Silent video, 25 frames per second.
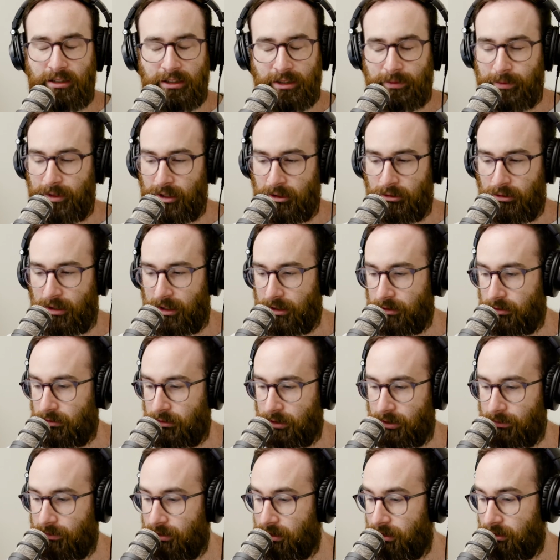It's been great.
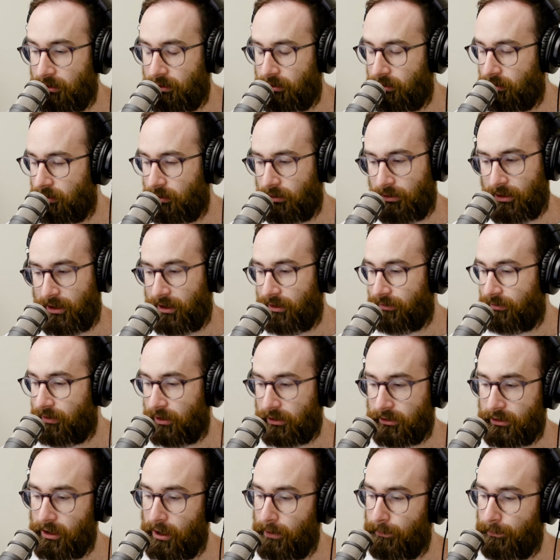Don't get it
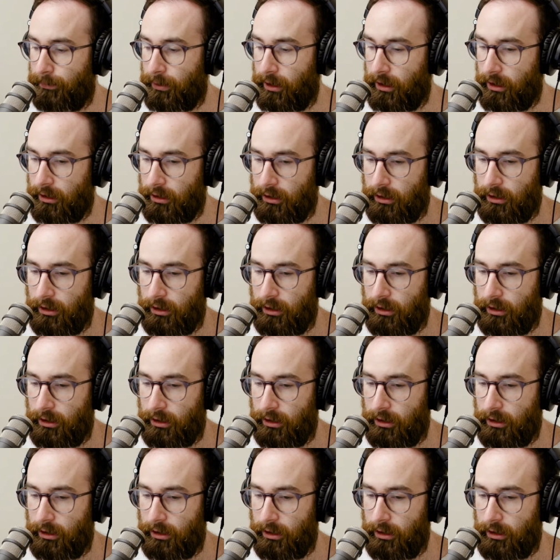fucked up, but